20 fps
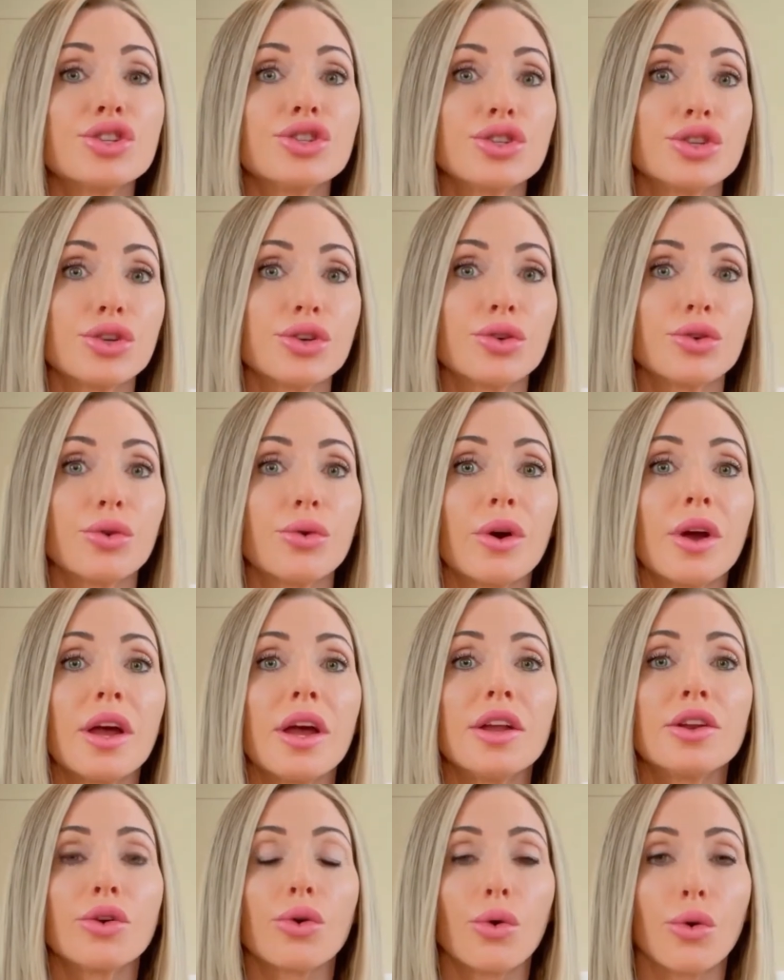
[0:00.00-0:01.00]
do
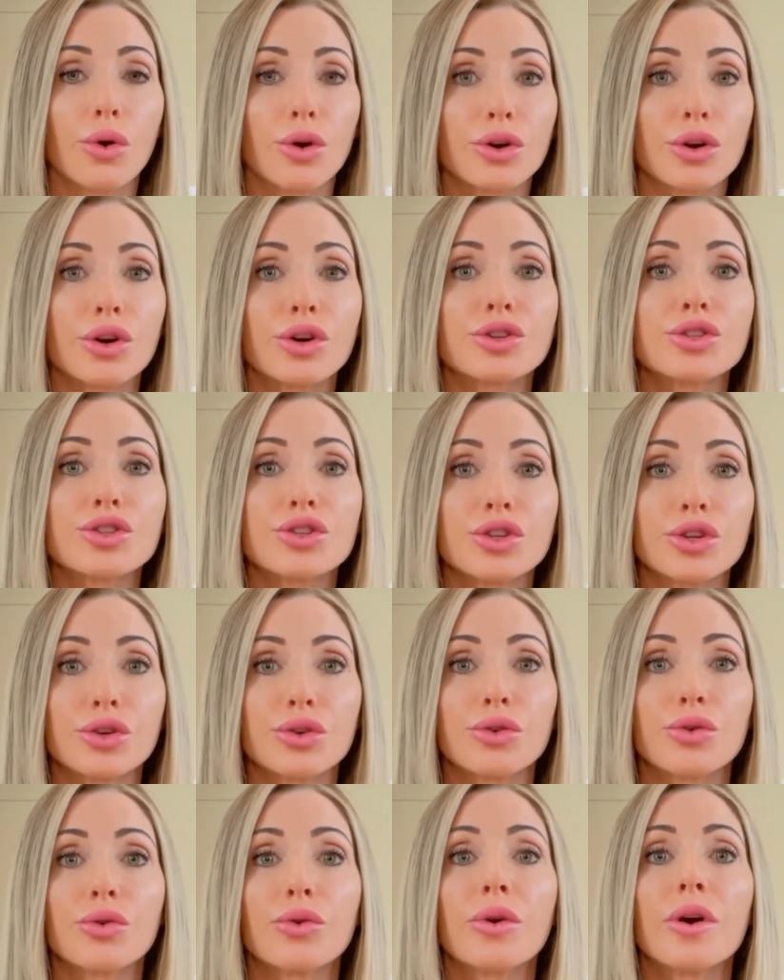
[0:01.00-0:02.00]
in order
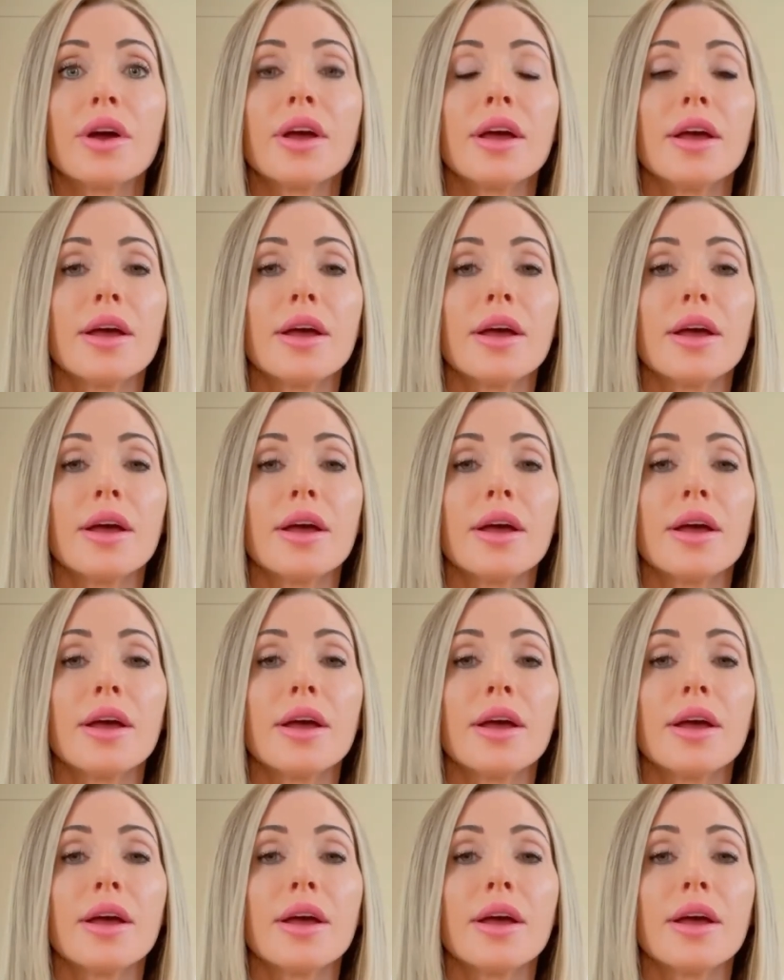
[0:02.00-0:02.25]
to